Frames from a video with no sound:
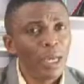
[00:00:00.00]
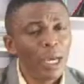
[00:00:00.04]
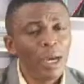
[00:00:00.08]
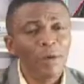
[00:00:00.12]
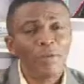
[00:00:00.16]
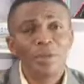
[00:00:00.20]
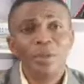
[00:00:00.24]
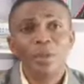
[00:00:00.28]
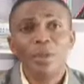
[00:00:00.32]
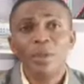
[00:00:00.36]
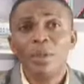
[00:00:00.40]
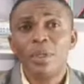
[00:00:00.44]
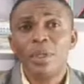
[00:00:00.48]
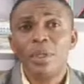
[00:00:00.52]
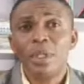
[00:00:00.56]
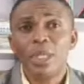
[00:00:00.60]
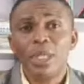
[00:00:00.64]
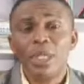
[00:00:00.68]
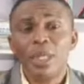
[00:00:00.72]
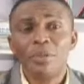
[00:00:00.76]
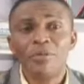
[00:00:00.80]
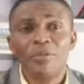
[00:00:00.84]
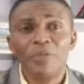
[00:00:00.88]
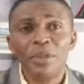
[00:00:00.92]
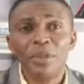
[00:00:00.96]
I've
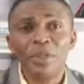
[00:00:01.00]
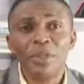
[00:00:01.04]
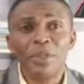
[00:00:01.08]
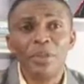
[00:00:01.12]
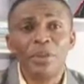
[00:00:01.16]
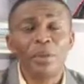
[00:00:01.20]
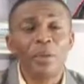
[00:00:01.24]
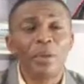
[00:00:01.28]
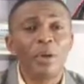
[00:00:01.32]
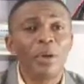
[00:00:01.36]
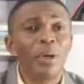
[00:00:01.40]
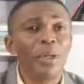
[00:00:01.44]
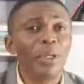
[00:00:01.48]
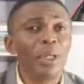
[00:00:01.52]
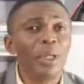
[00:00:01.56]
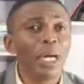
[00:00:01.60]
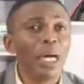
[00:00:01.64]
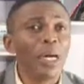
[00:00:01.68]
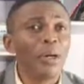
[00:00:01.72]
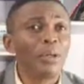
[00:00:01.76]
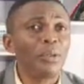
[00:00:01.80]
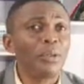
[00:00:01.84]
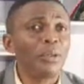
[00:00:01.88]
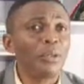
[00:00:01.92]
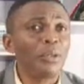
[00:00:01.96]
done a video on
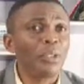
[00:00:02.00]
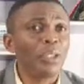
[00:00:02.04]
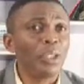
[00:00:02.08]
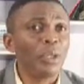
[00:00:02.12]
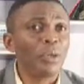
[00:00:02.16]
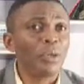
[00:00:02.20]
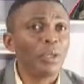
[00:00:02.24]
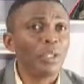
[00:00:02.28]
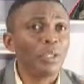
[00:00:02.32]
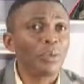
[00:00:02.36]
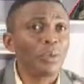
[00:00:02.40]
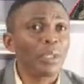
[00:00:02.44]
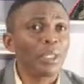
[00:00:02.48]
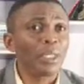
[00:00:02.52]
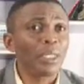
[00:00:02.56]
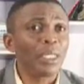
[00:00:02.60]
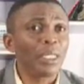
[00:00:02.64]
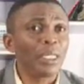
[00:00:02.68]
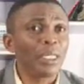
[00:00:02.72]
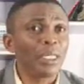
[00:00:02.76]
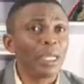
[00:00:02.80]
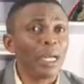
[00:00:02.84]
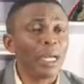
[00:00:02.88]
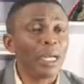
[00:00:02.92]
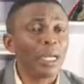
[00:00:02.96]
how the Holy Spirit
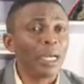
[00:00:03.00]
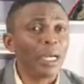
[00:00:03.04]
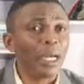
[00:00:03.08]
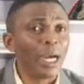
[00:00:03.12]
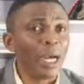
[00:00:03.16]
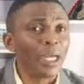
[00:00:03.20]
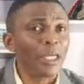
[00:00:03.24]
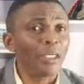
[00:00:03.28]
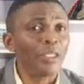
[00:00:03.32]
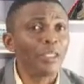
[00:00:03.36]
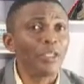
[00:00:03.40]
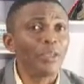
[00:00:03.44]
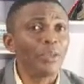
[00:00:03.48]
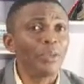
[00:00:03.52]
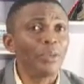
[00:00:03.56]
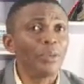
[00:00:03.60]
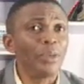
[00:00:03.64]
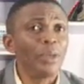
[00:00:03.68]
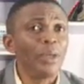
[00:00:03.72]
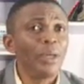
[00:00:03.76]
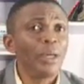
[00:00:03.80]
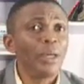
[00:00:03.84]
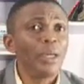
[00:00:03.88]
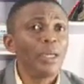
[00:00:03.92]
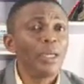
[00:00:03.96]
can guide
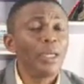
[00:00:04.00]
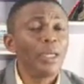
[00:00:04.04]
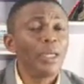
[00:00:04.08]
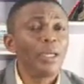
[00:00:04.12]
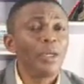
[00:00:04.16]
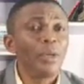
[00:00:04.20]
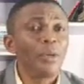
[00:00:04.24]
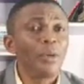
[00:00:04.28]
you, you